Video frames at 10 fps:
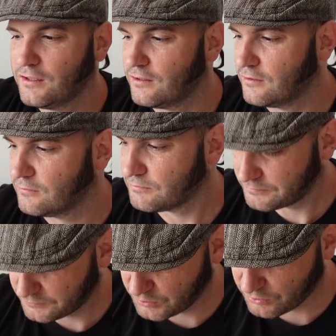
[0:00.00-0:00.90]

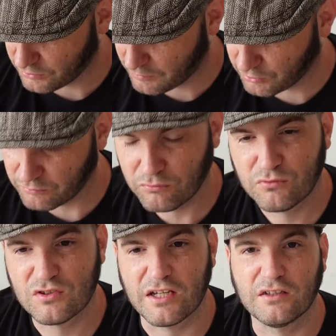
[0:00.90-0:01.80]
I'm
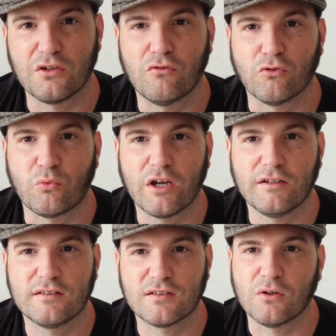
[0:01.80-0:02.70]
slightly
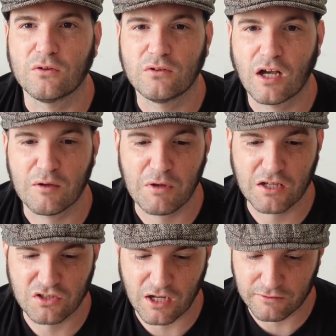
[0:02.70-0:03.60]
overweight, so I
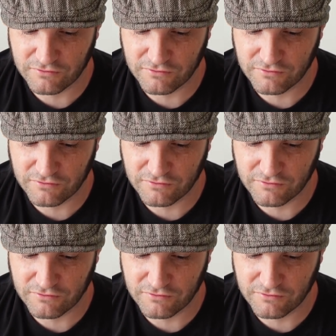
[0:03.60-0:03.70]
imagine I would